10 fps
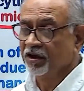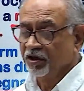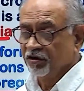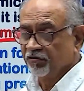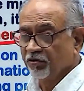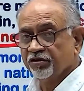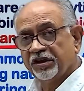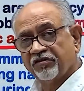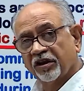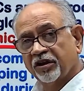So, these
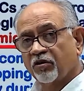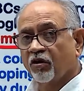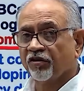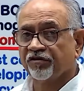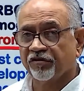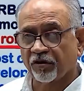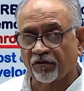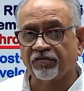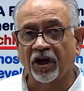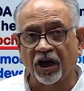are the causes of
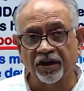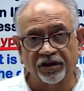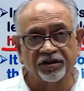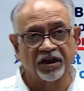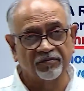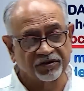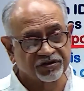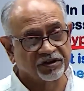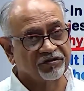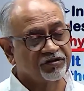iron
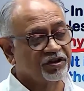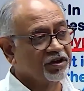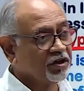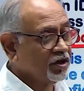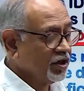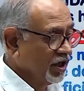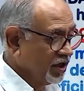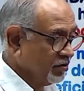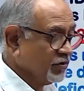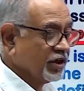deficiency anemia,